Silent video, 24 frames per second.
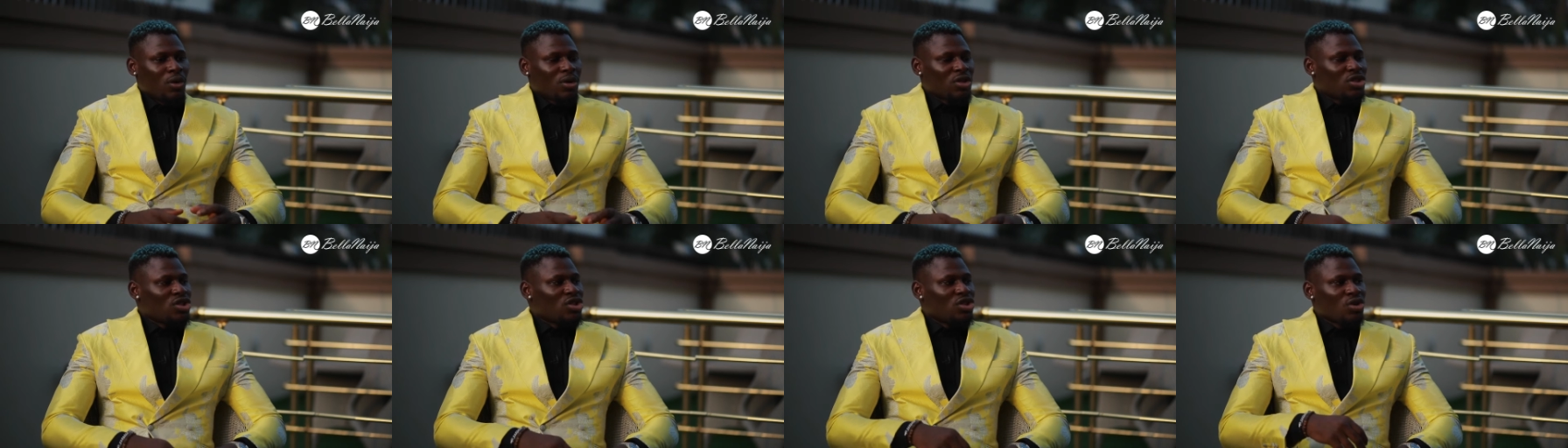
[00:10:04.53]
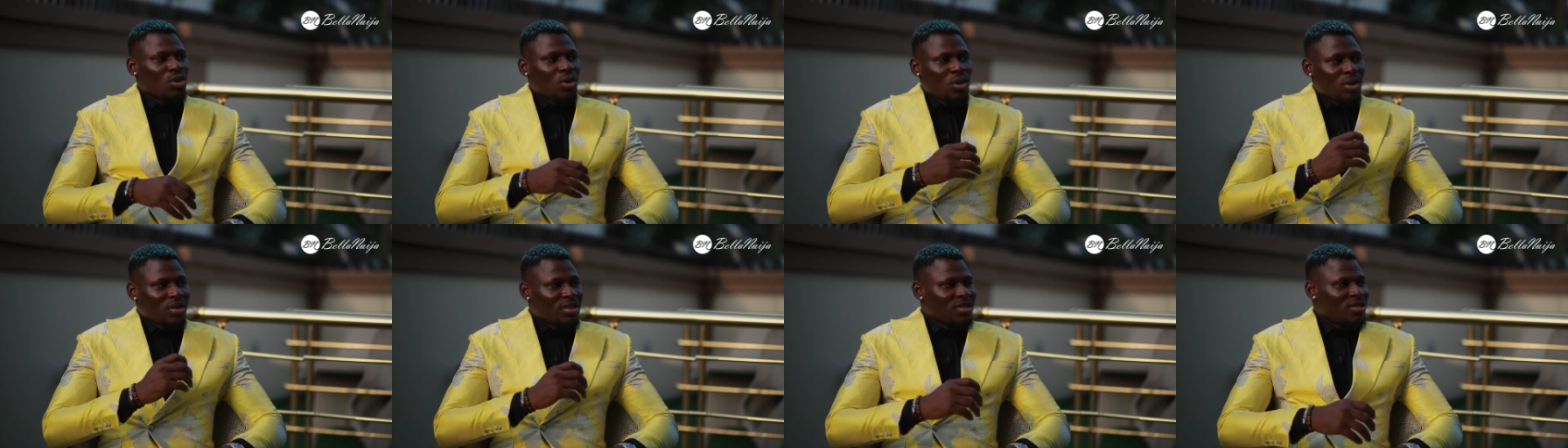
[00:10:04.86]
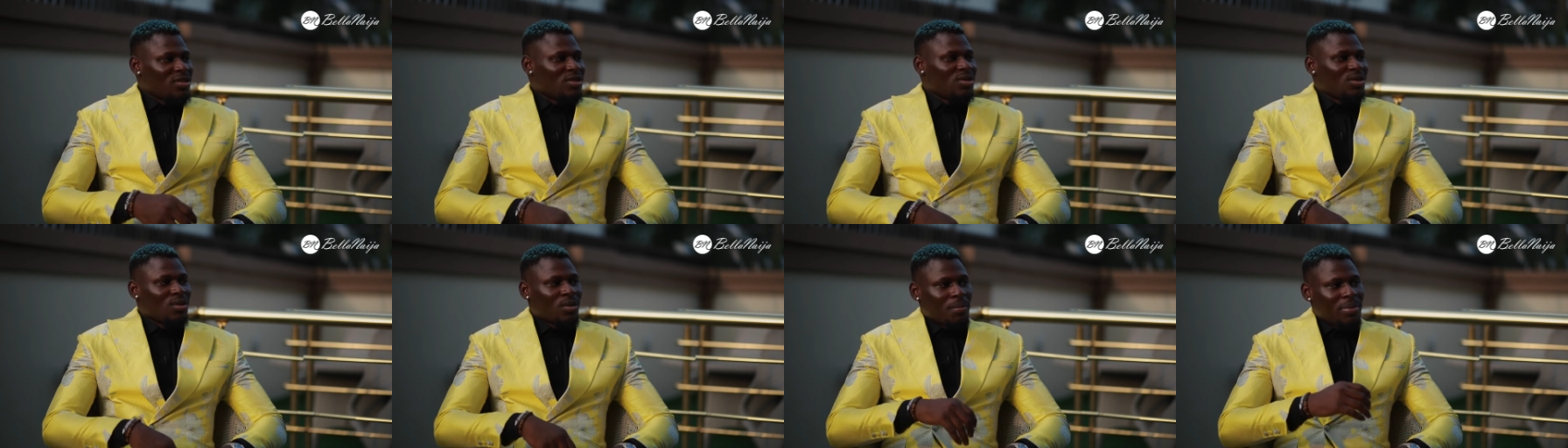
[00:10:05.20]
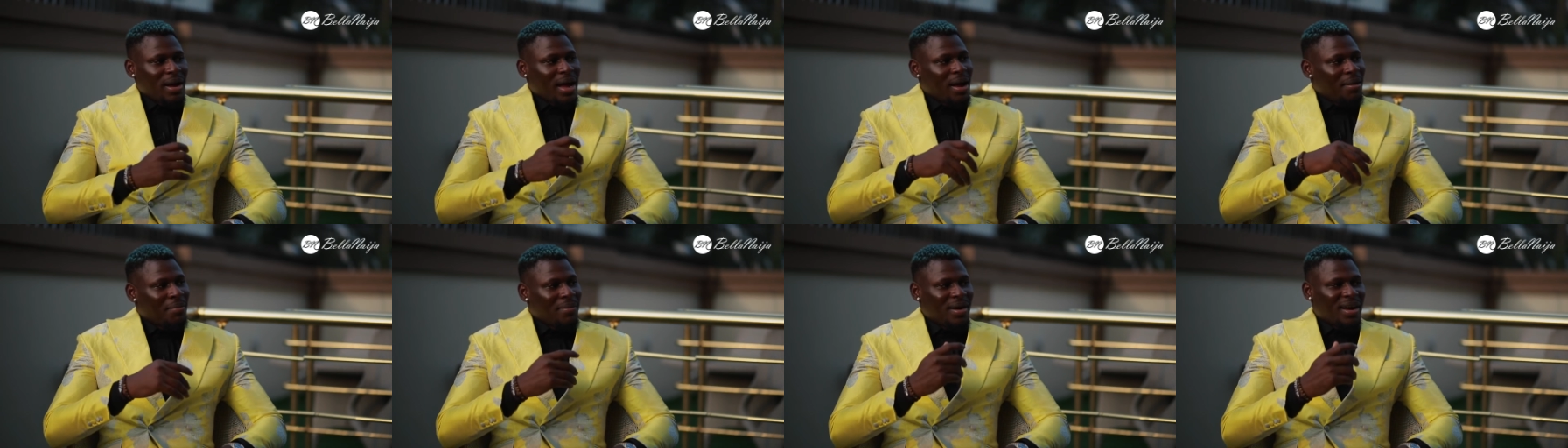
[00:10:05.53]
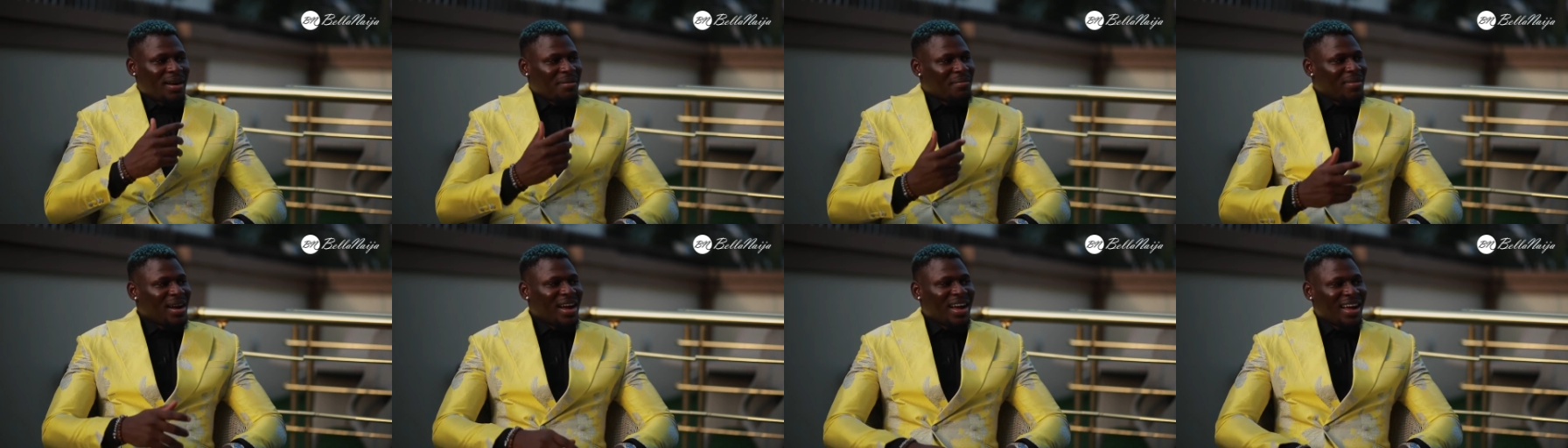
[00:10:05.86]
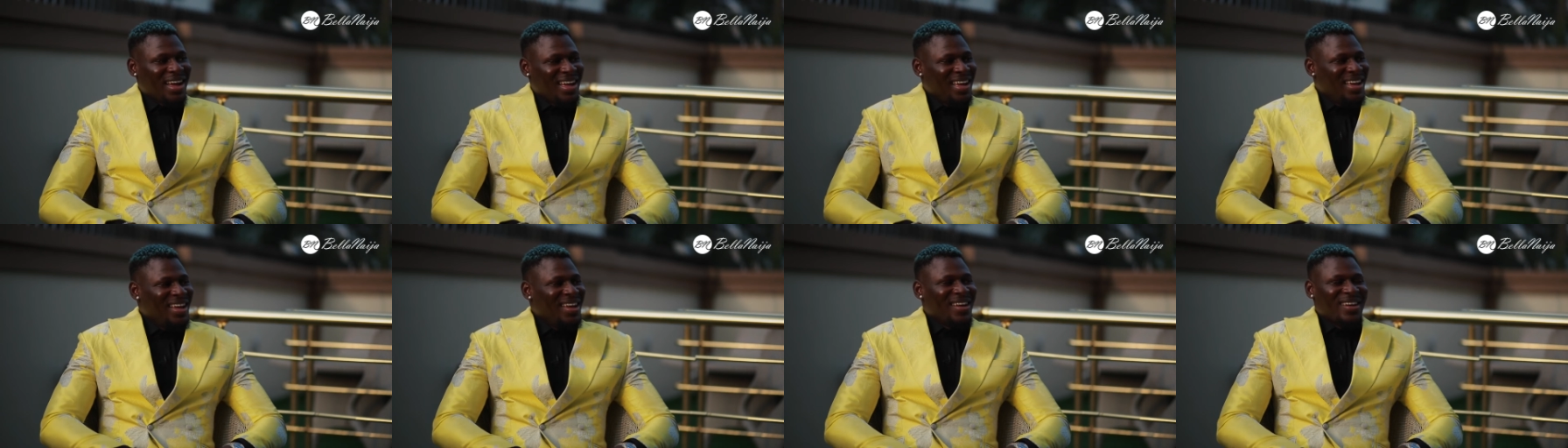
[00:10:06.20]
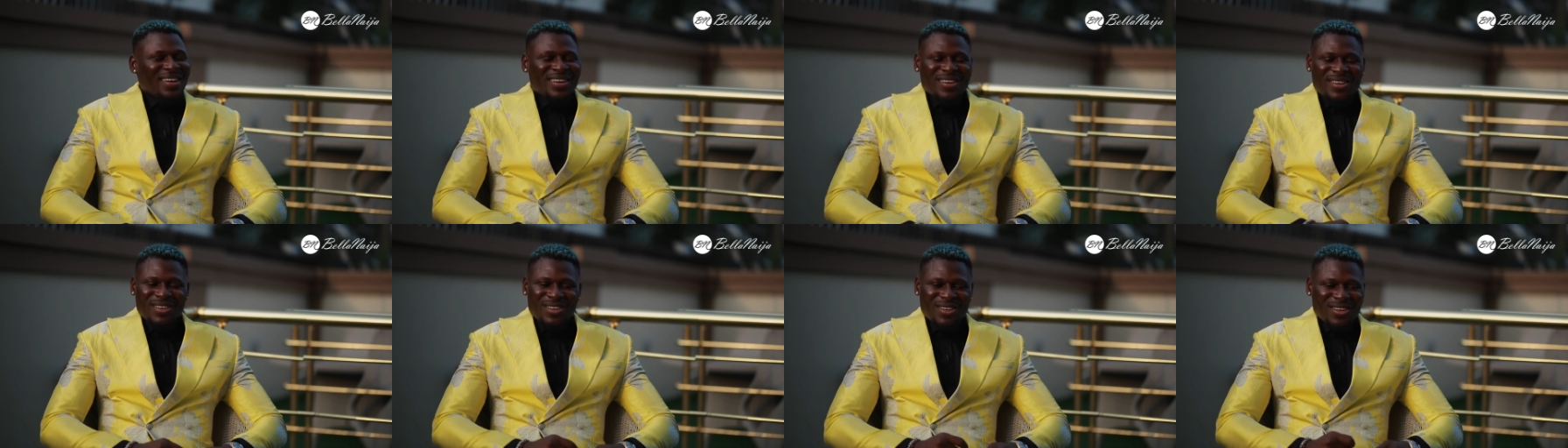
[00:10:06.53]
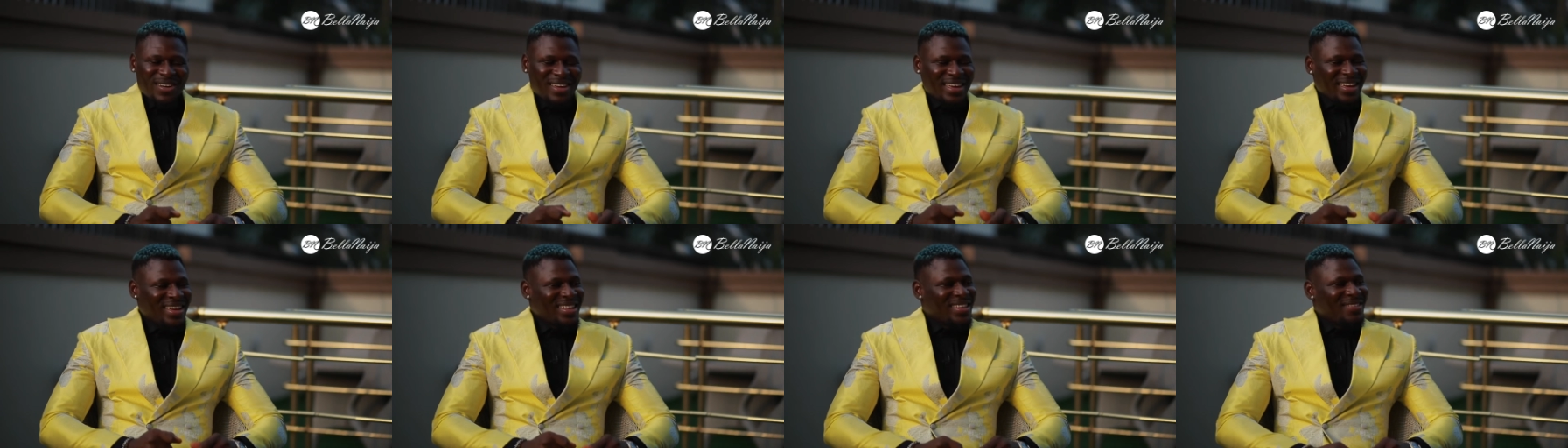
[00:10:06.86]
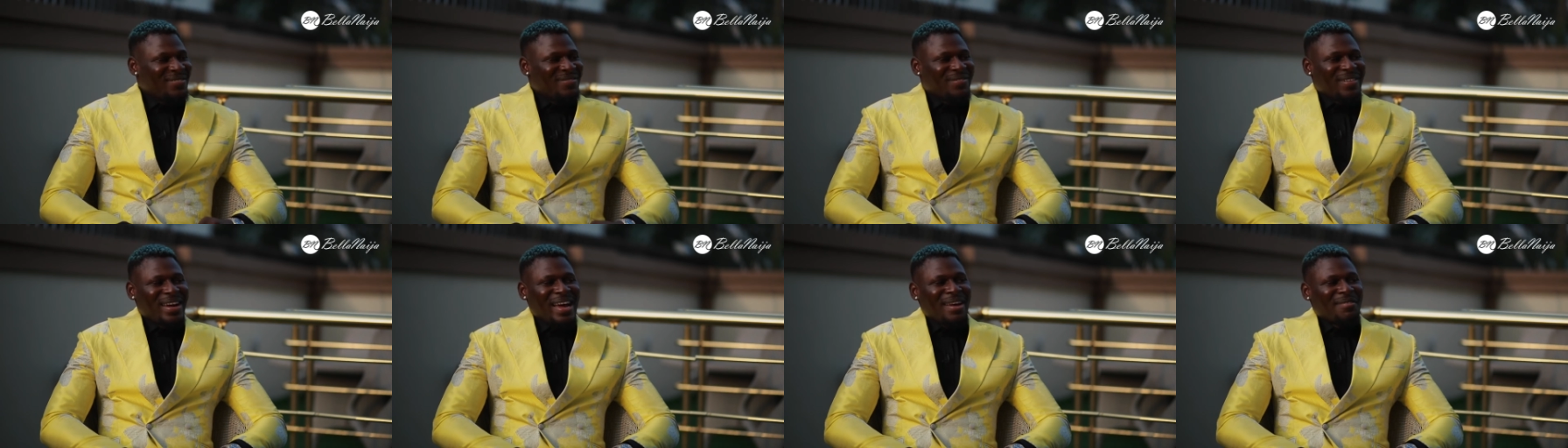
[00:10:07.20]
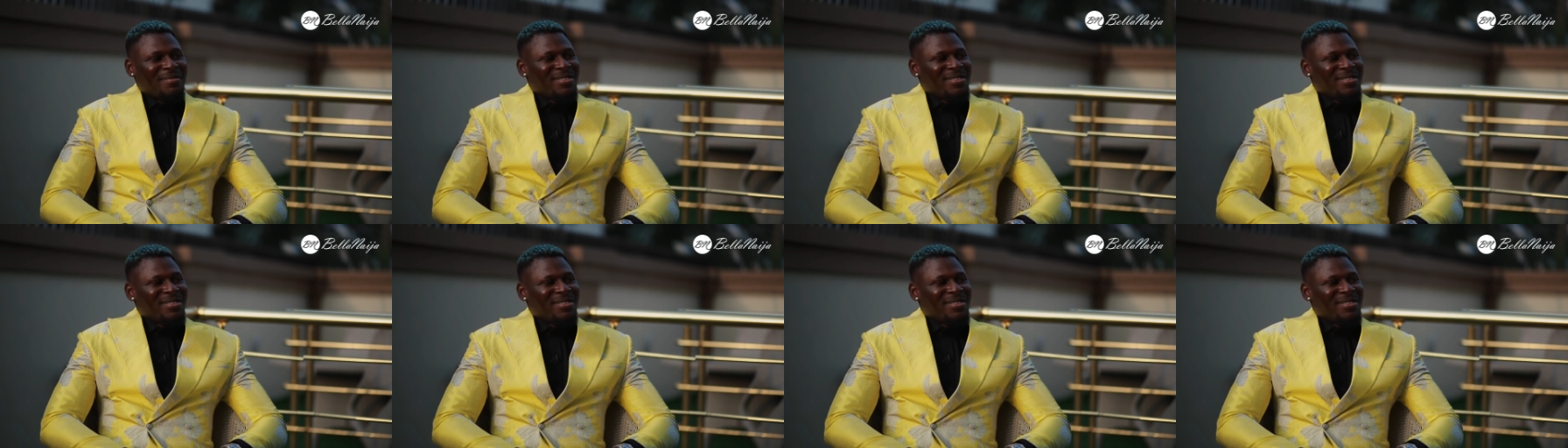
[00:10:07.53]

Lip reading: But shots, you know, you don't get the vibe.